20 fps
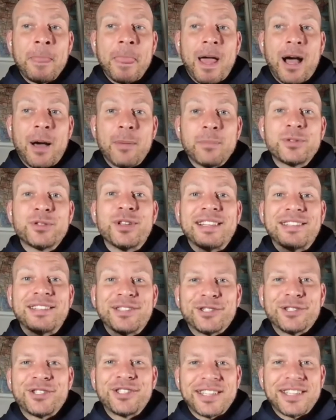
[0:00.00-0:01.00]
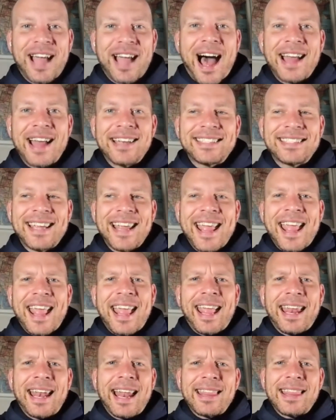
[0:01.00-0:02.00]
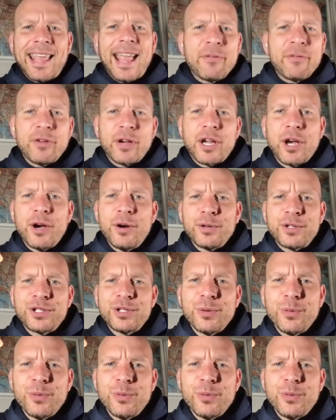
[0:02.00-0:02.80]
So that's their SCOT. And I think every coach,